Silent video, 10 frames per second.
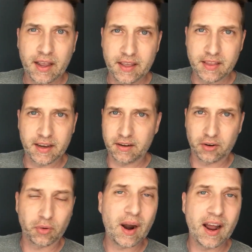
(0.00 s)
and then
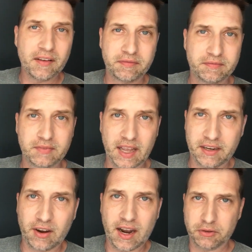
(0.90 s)
it'll arrive
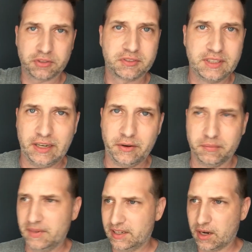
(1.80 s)
at your house, you
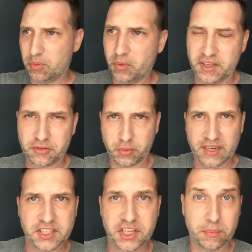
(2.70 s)
know, in a couple weeks or
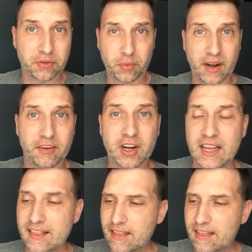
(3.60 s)
when it ships or whenever.